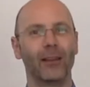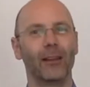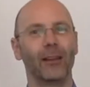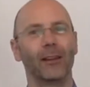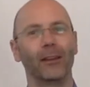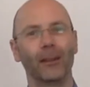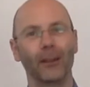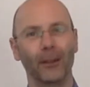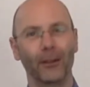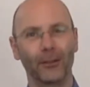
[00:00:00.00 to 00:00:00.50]

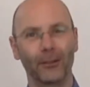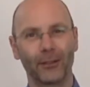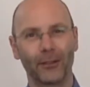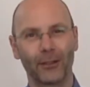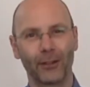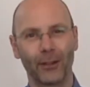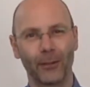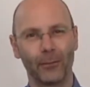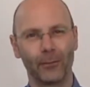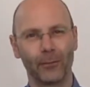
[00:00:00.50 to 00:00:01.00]
at
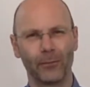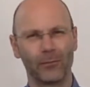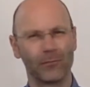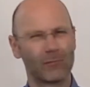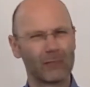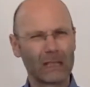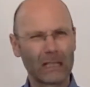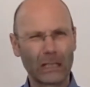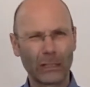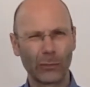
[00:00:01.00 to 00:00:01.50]

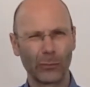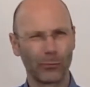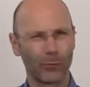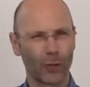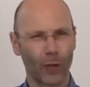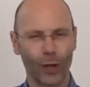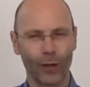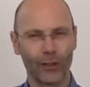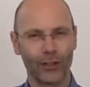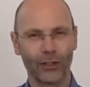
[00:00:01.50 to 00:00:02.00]
some
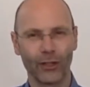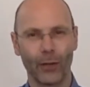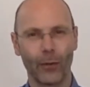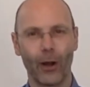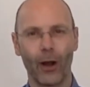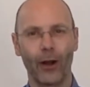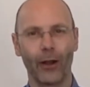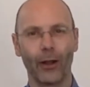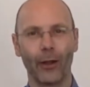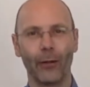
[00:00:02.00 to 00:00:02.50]
college in
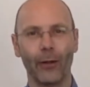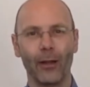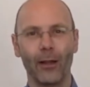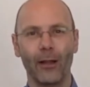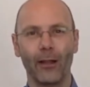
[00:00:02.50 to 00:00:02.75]
Ohio.